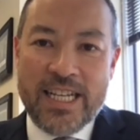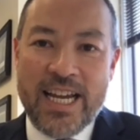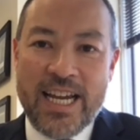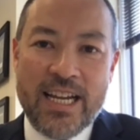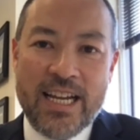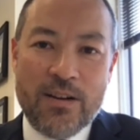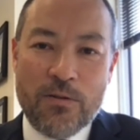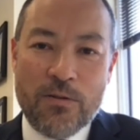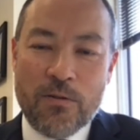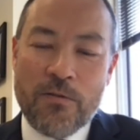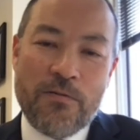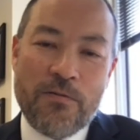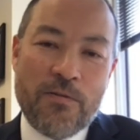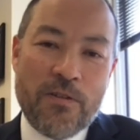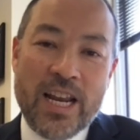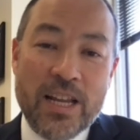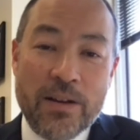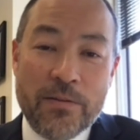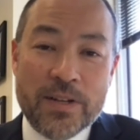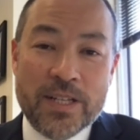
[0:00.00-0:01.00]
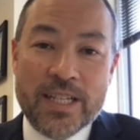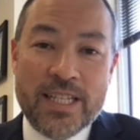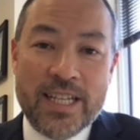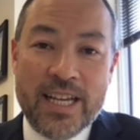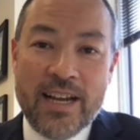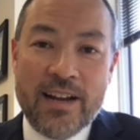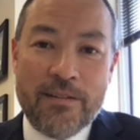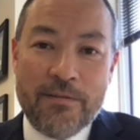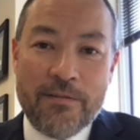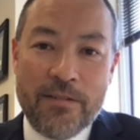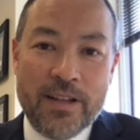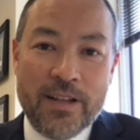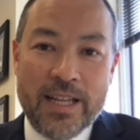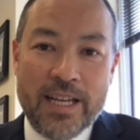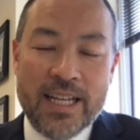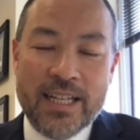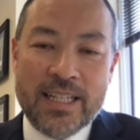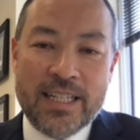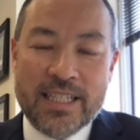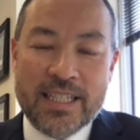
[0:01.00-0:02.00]
to take, or for anyone to take,
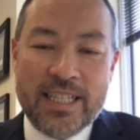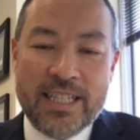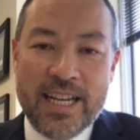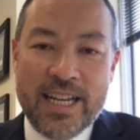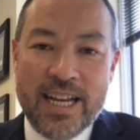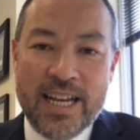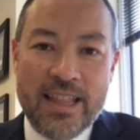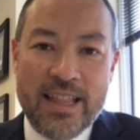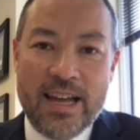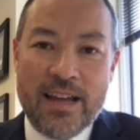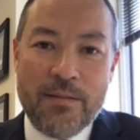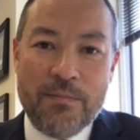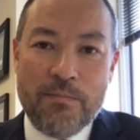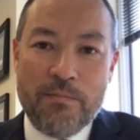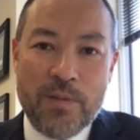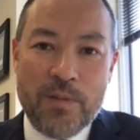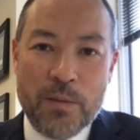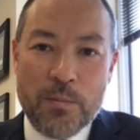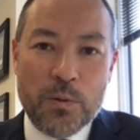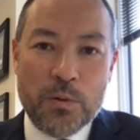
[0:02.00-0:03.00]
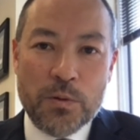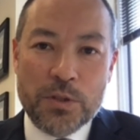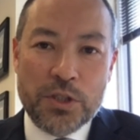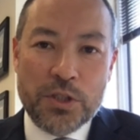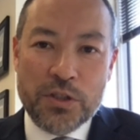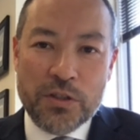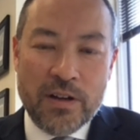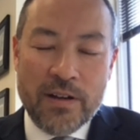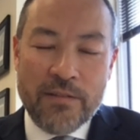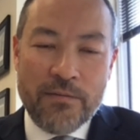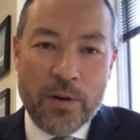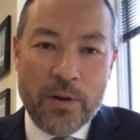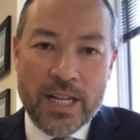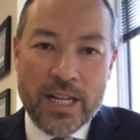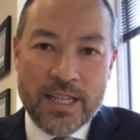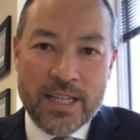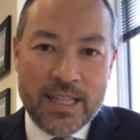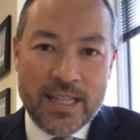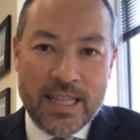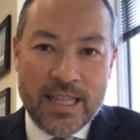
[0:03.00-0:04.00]
really, to say that people shouldn't have
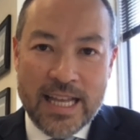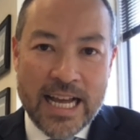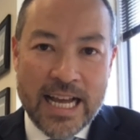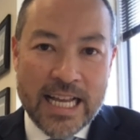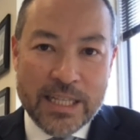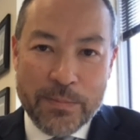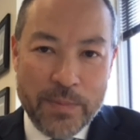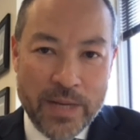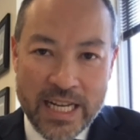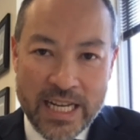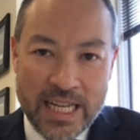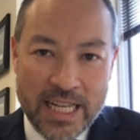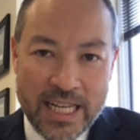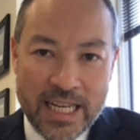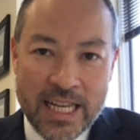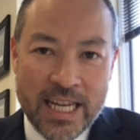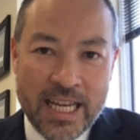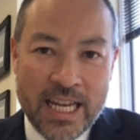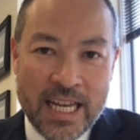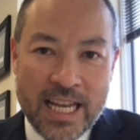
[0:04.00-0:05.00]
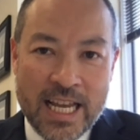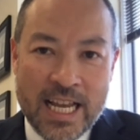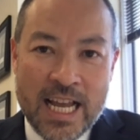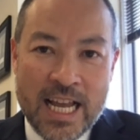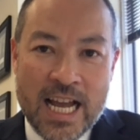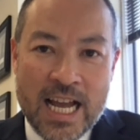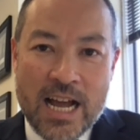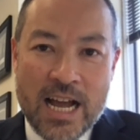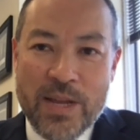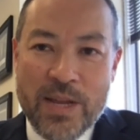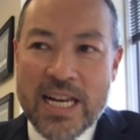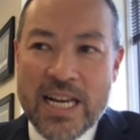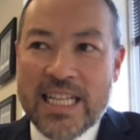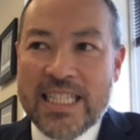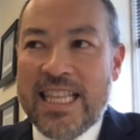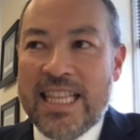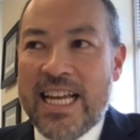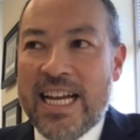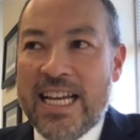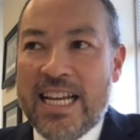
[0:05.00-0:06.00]
waited till the last minute. I mean,
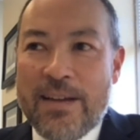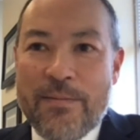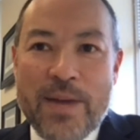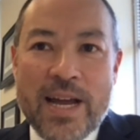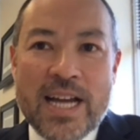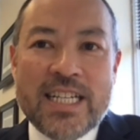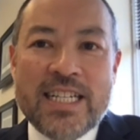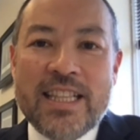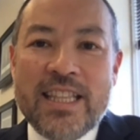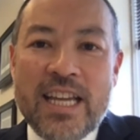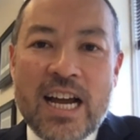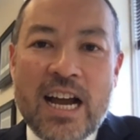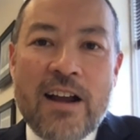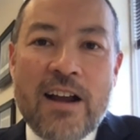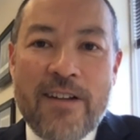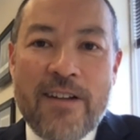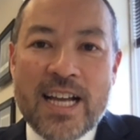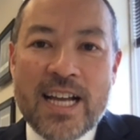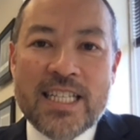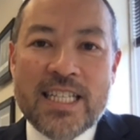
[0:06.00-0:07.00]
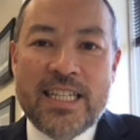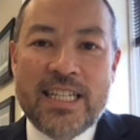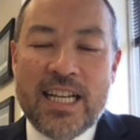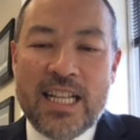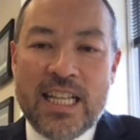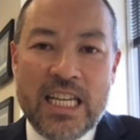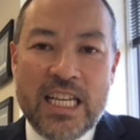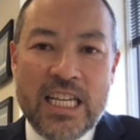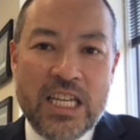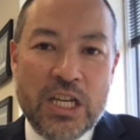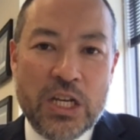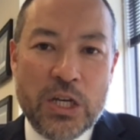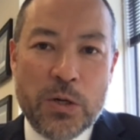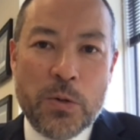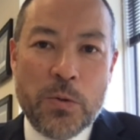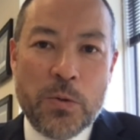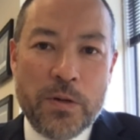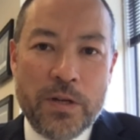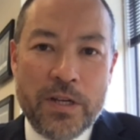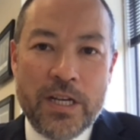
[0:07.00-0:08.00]
it's like, imagine the IRS telling
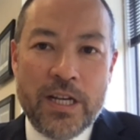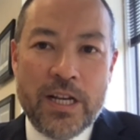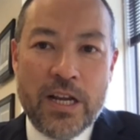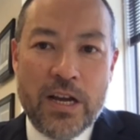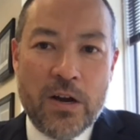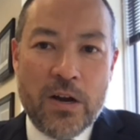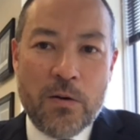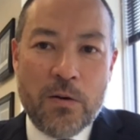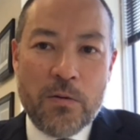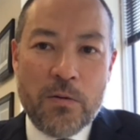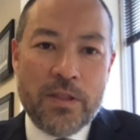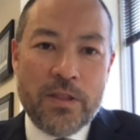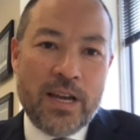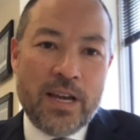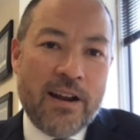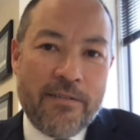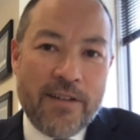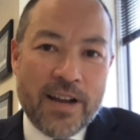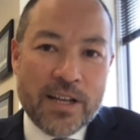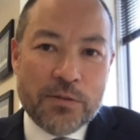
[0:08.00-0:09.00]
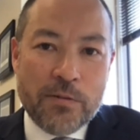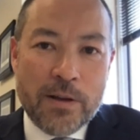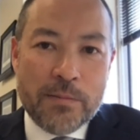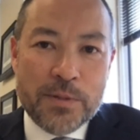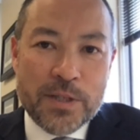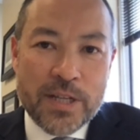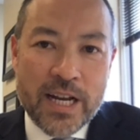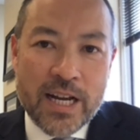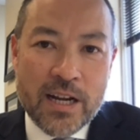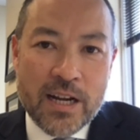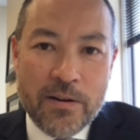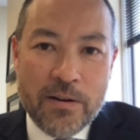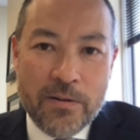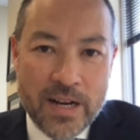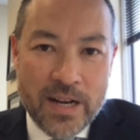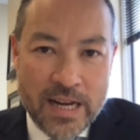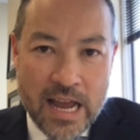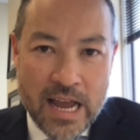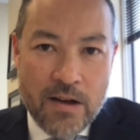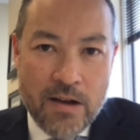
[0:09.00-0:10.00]
you, you know, the IRS website
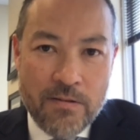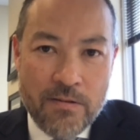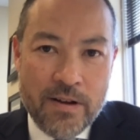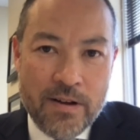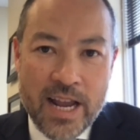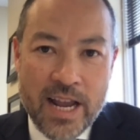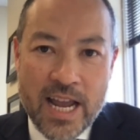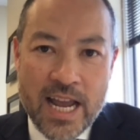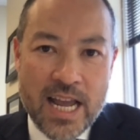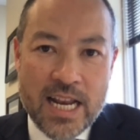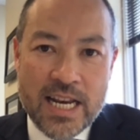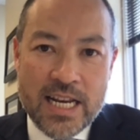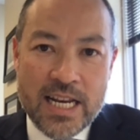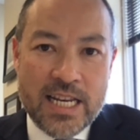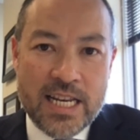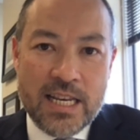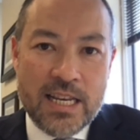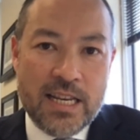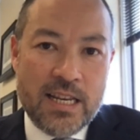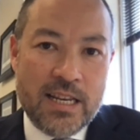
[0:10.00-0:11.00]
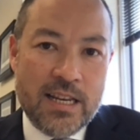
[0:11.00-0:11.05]
going down and